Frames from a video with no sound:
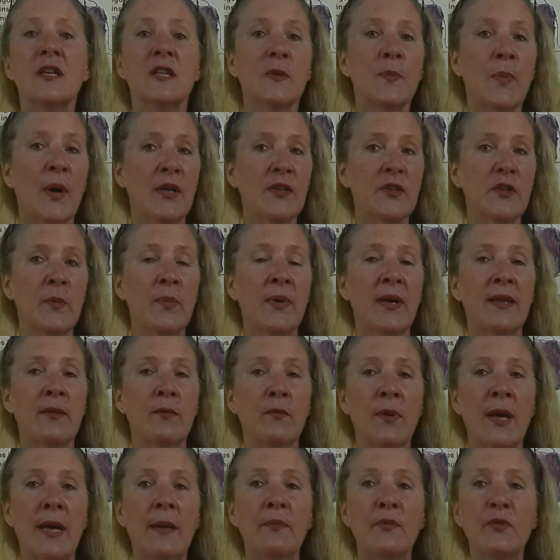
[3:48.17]
sponsored by
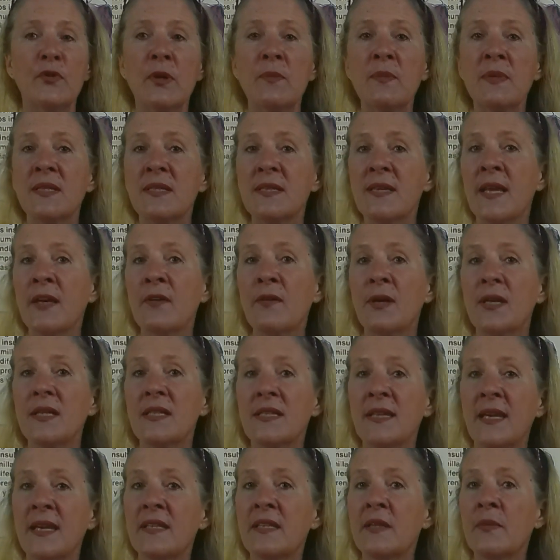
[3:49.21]
the Rape Treatment Center at
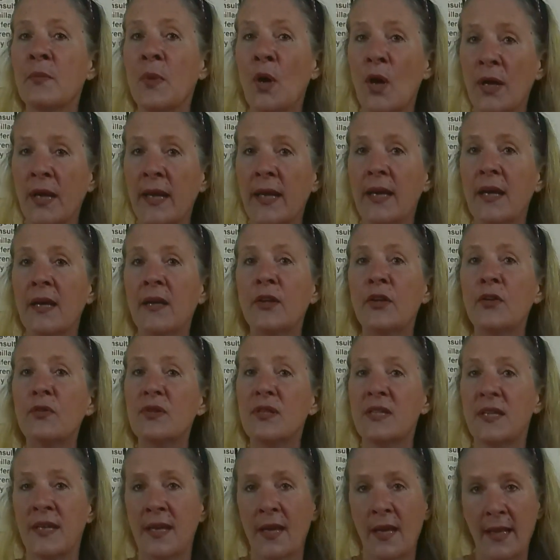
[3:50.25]
Santa Monica
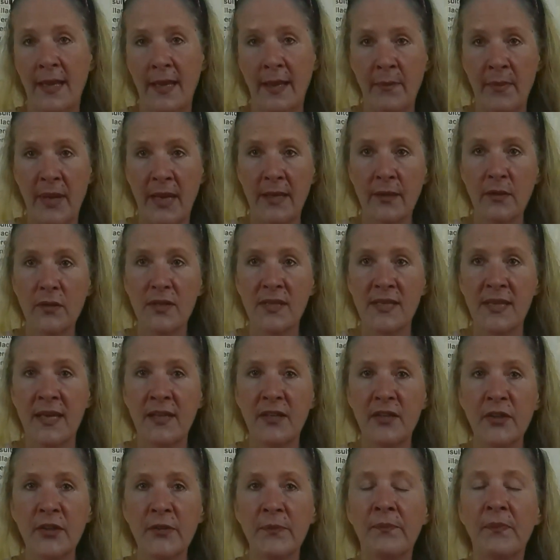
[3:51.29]
UCLA Medical
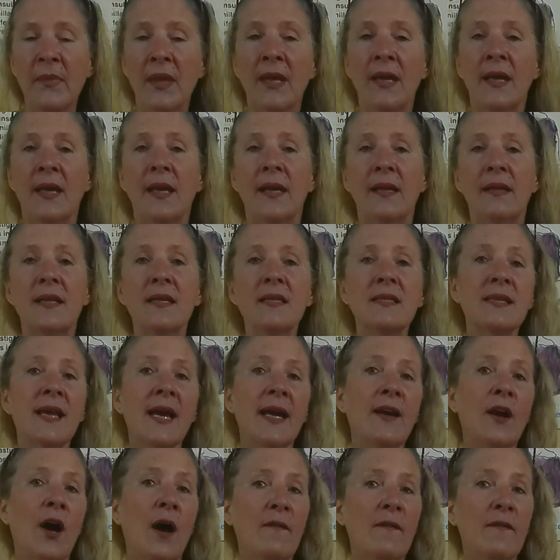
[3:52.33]
Center. This
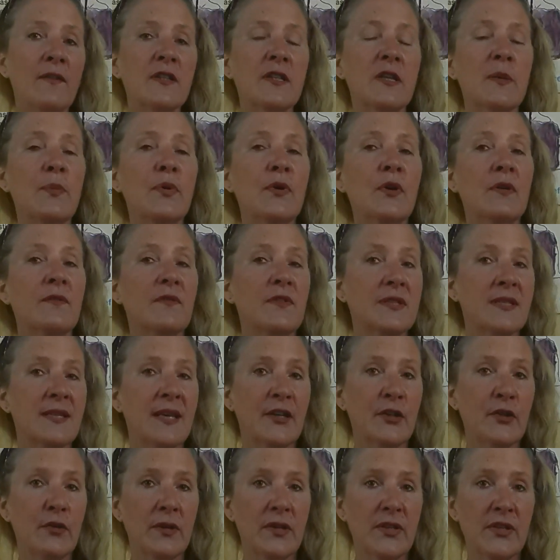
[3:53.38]
site offers support for
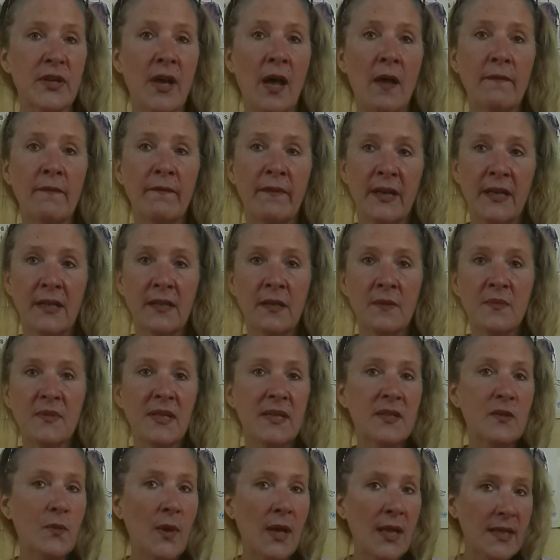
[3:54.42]
sexual assault victims,
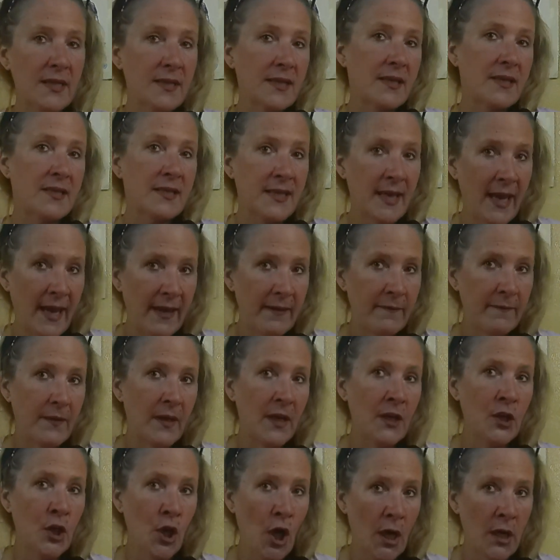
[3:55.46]
as well as a safe,
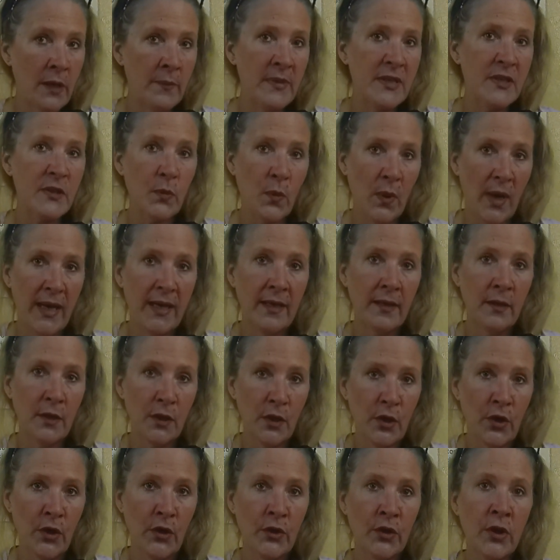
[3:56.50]
anonymous way to
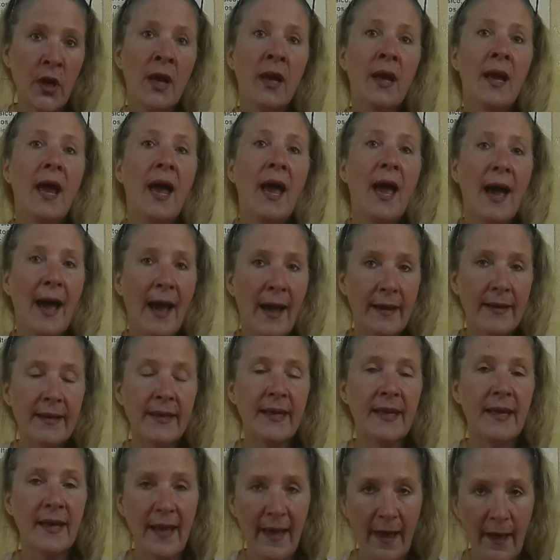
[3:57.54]
learn how to
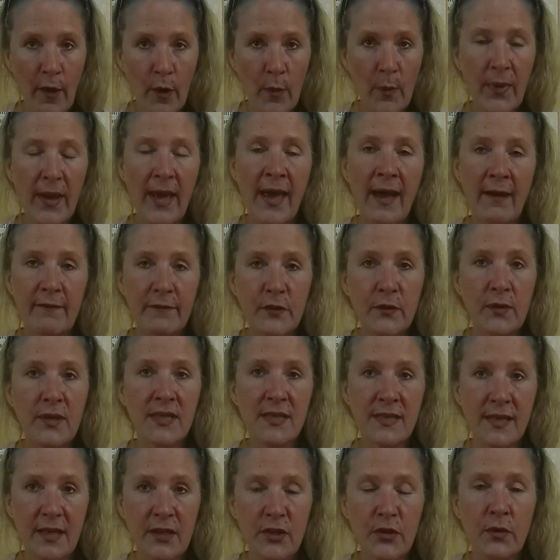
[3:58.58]
get help after a
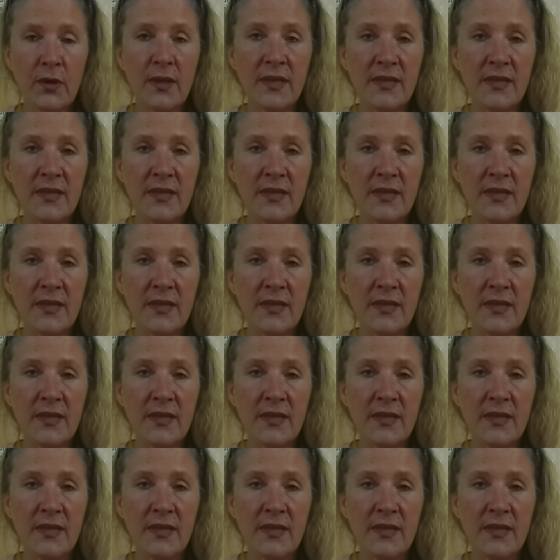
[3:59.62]
sexual